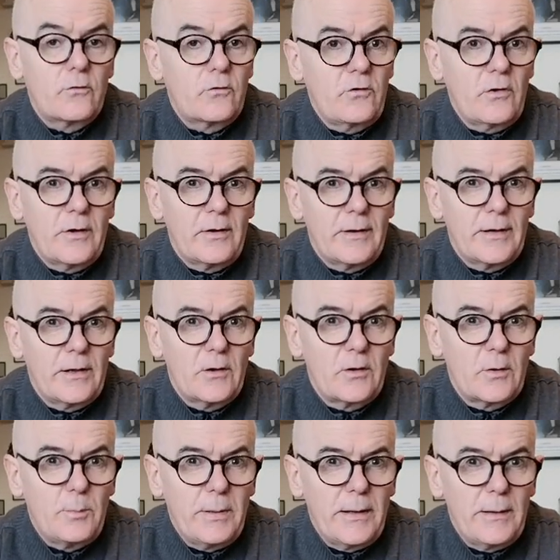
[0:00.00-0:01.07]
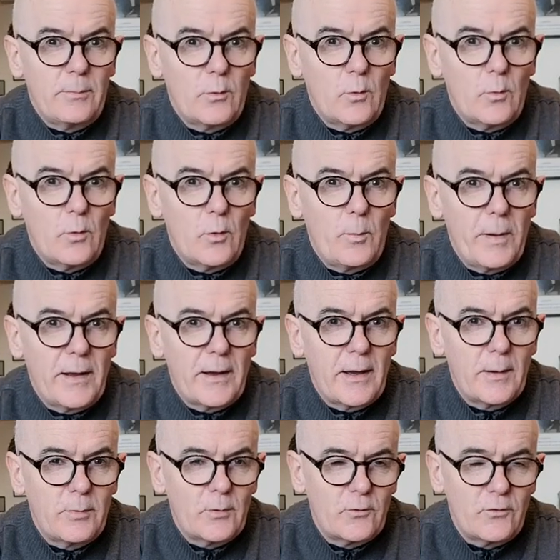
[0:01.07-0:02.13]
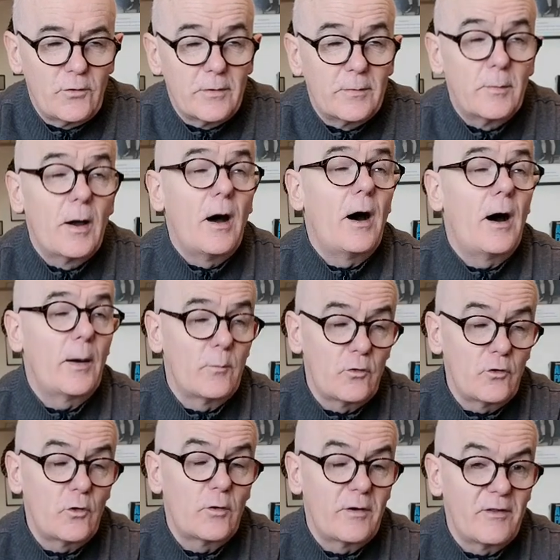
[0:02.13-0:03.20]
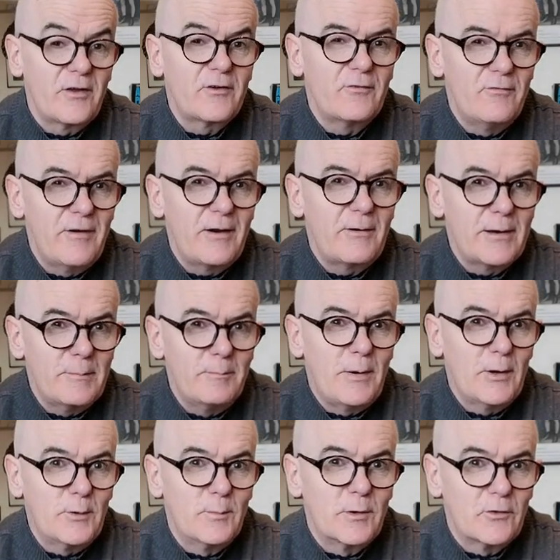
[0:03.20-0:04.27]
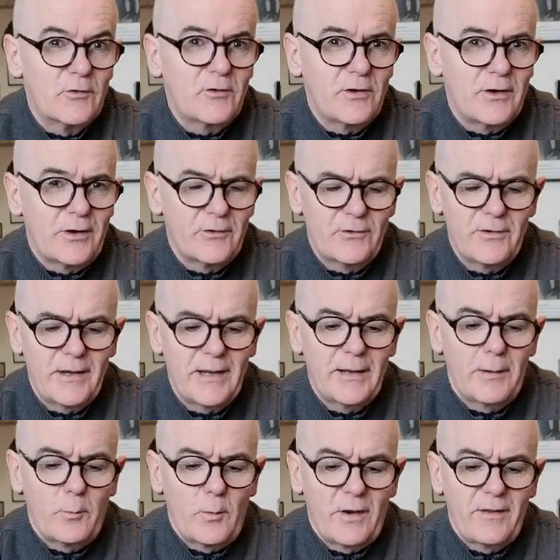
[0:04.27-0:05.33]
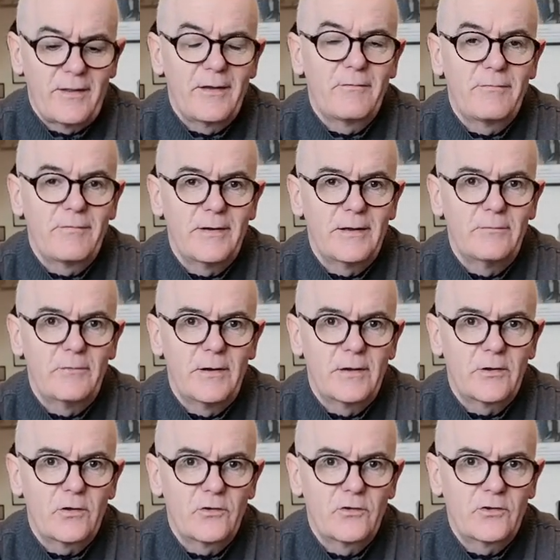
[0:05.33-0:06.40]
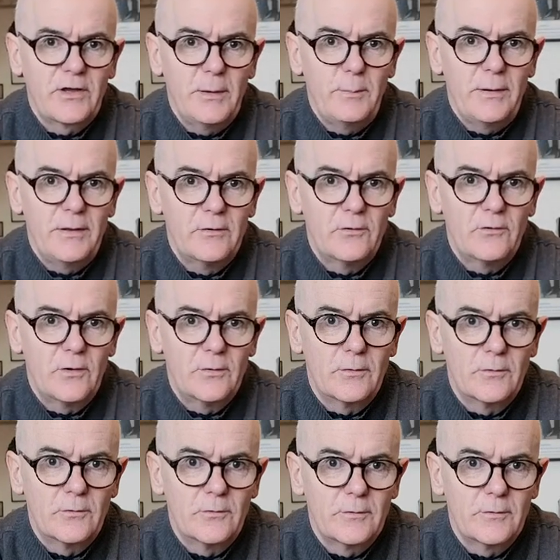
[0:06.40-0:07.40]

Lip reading: Certainly a lot of people will be able to, I'm sure at this very moment, start singing one of their favourite skipping songs.